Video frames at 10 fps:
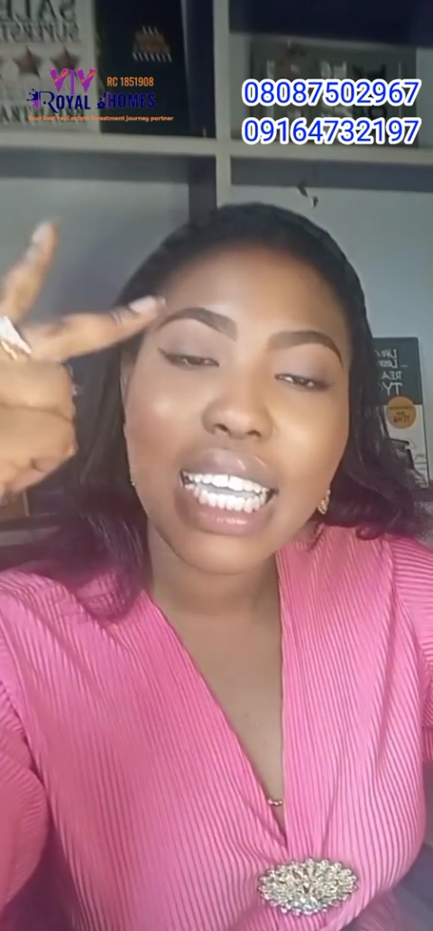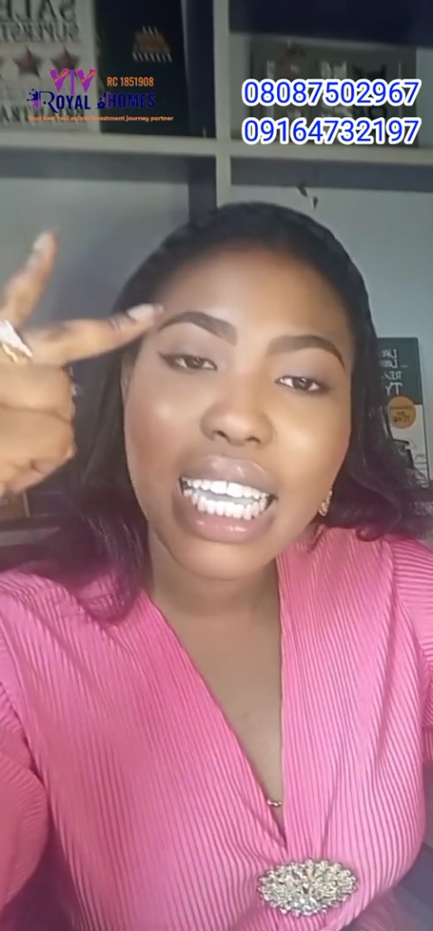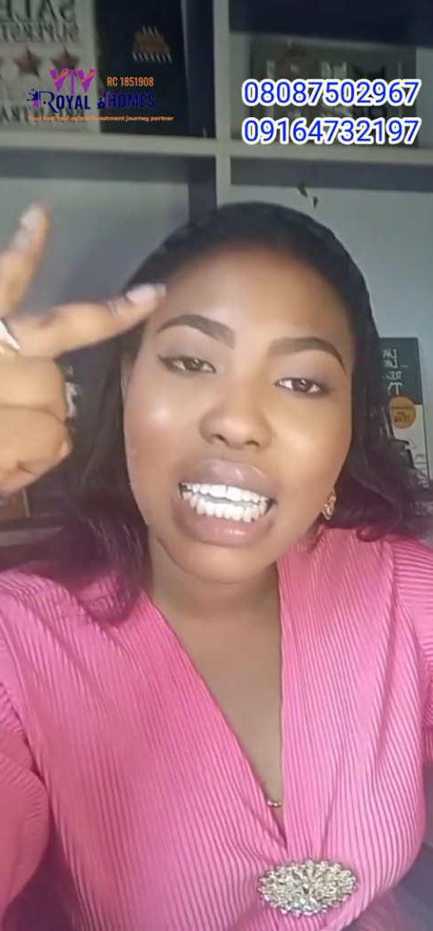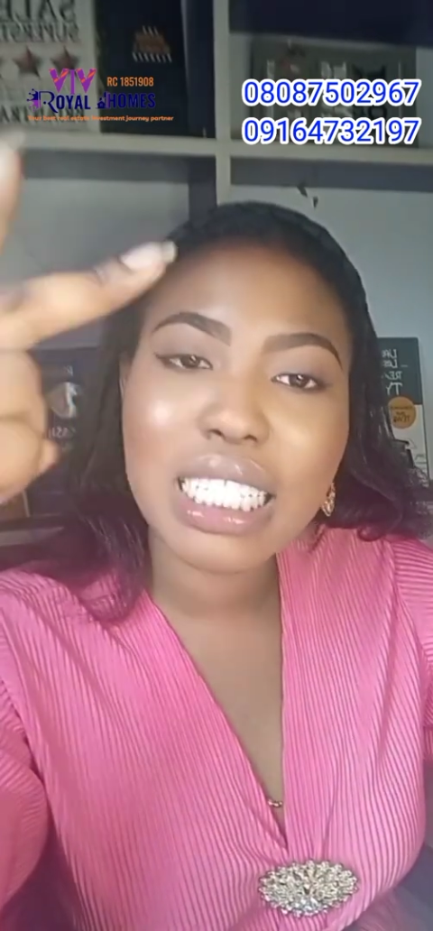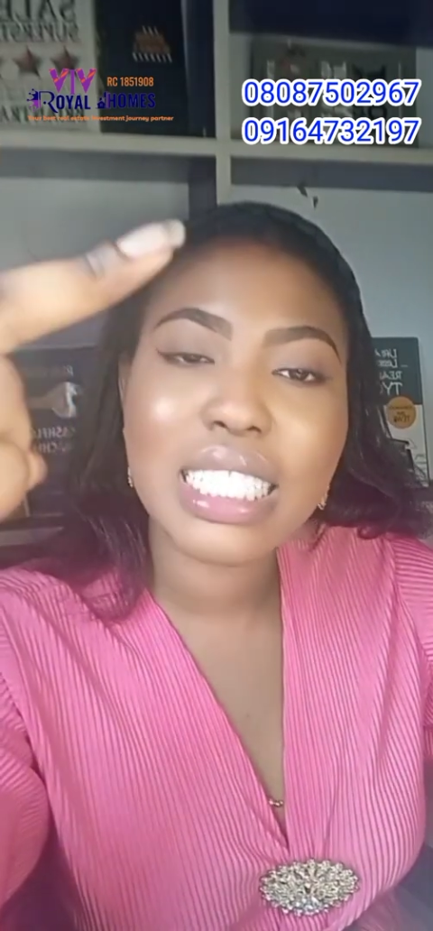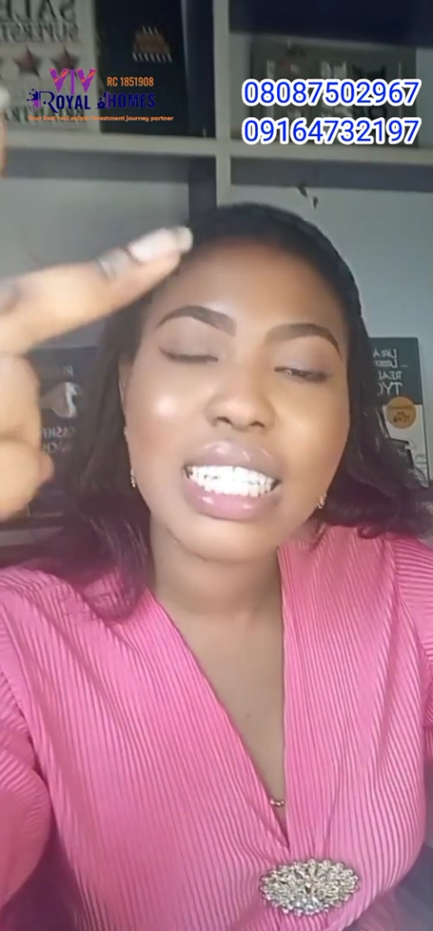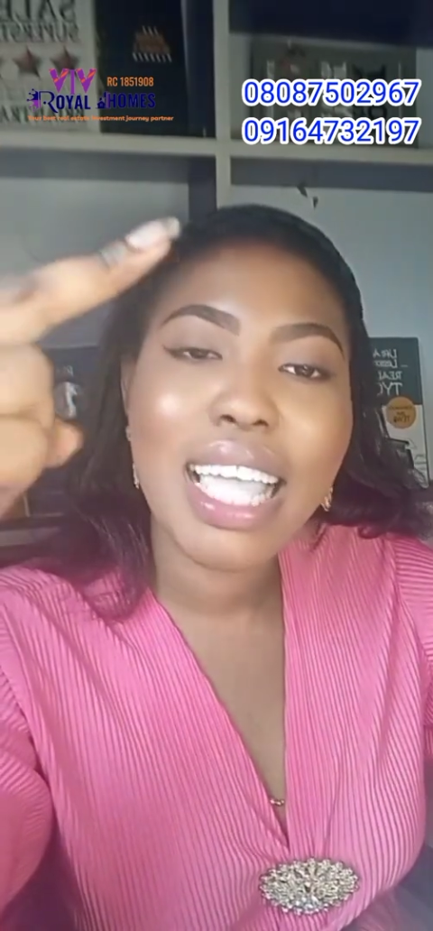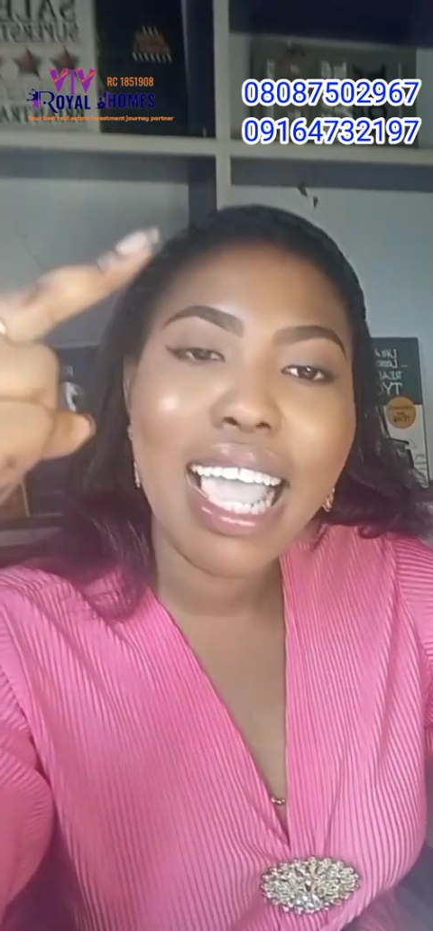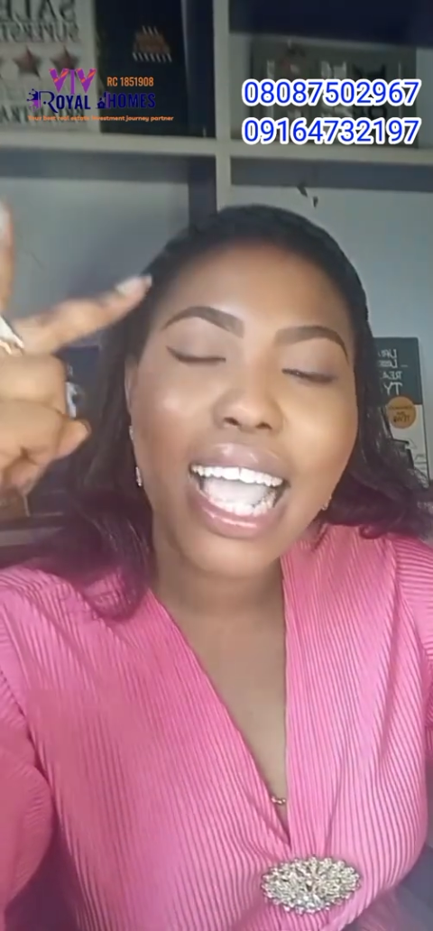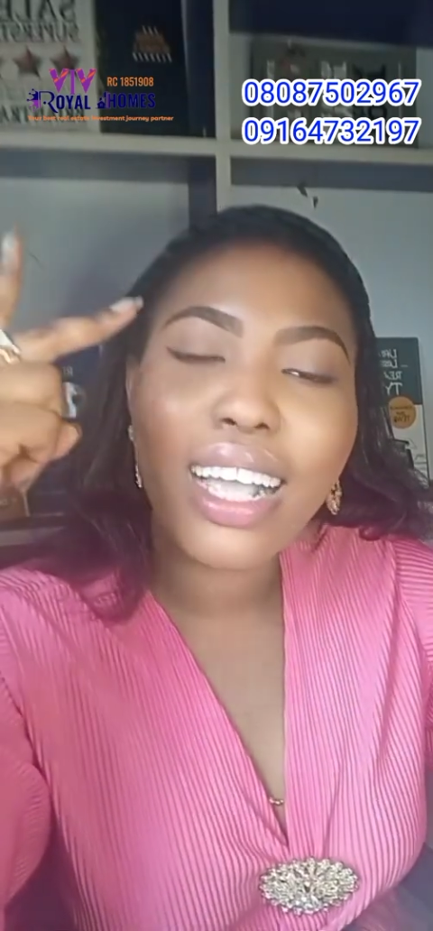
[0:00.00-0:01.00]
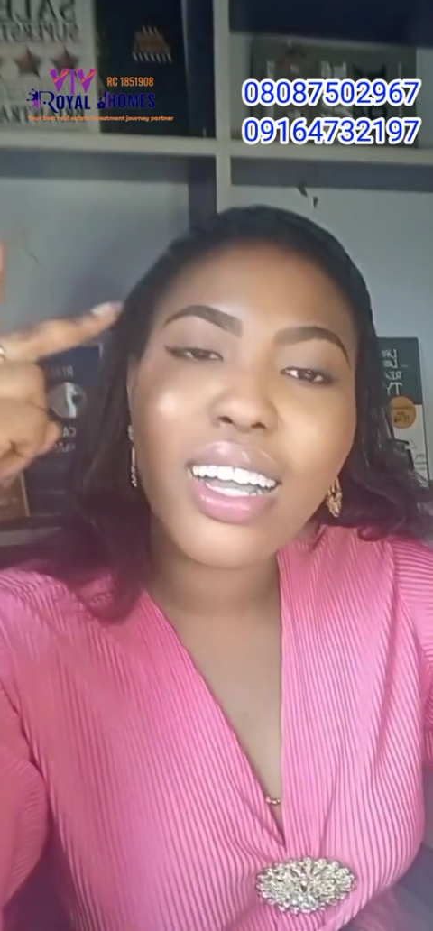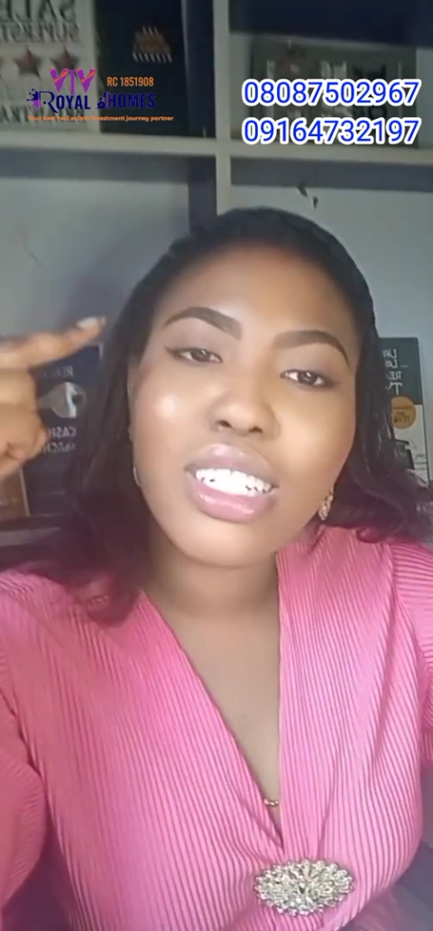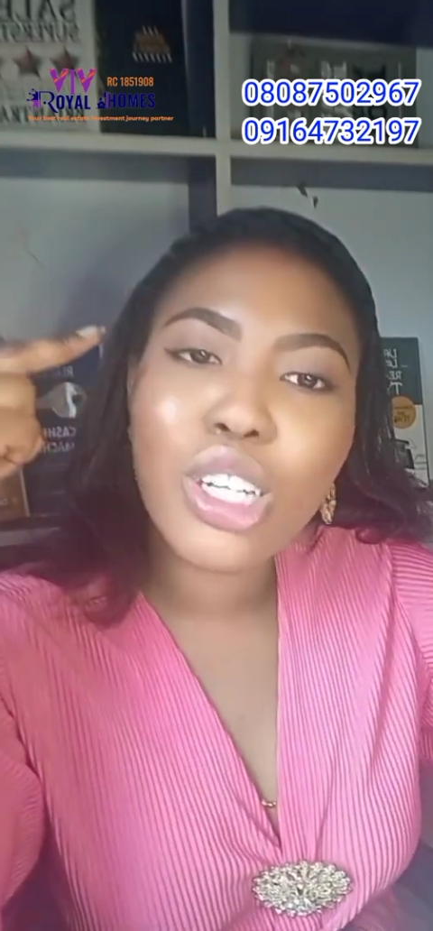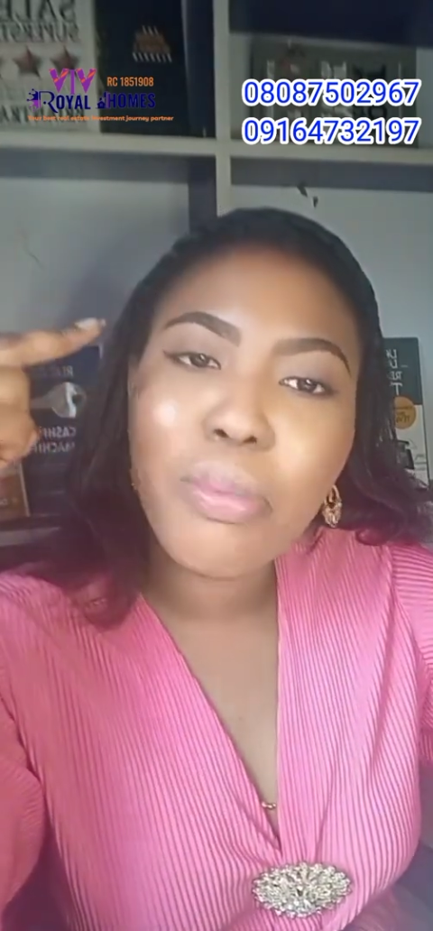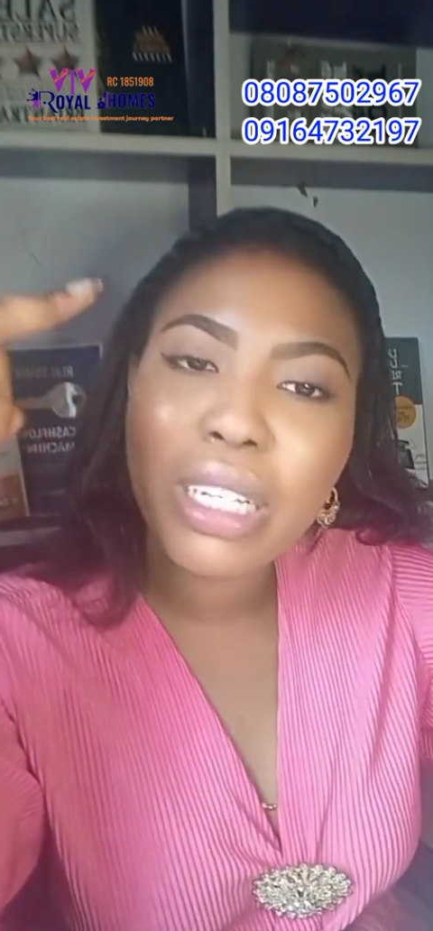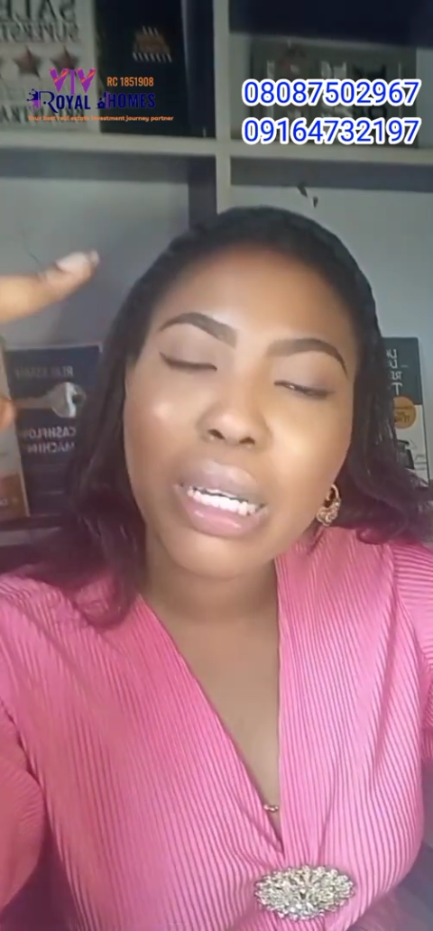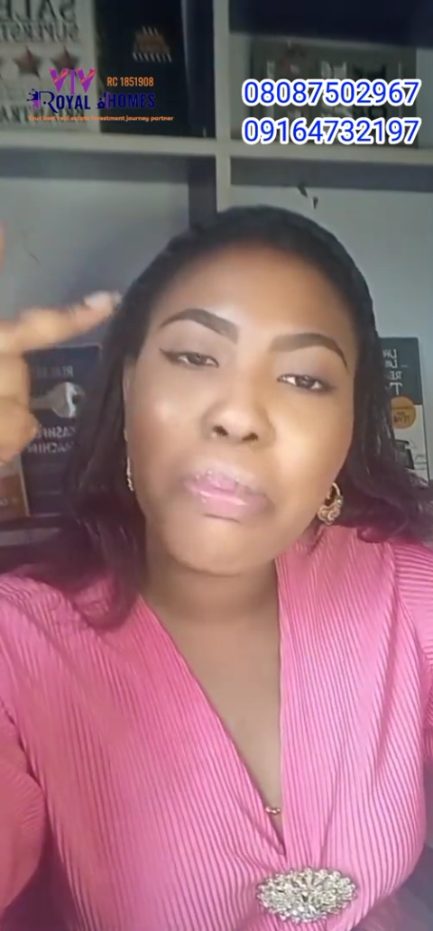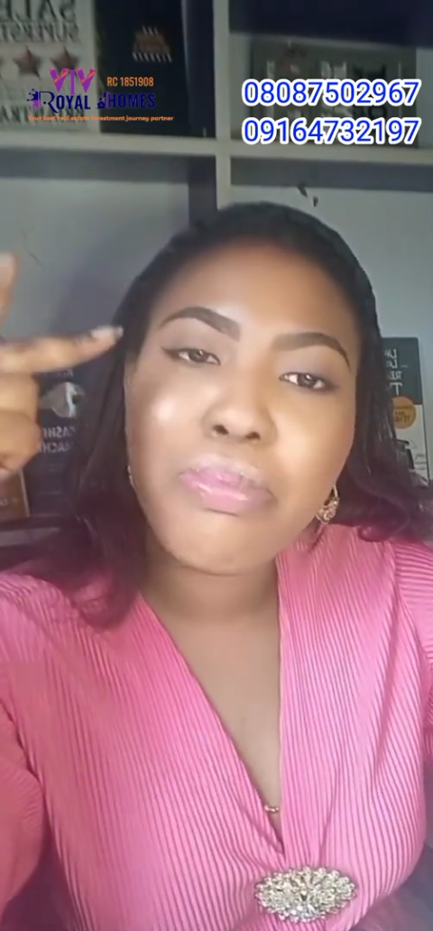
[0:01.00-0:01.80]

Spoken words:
is economic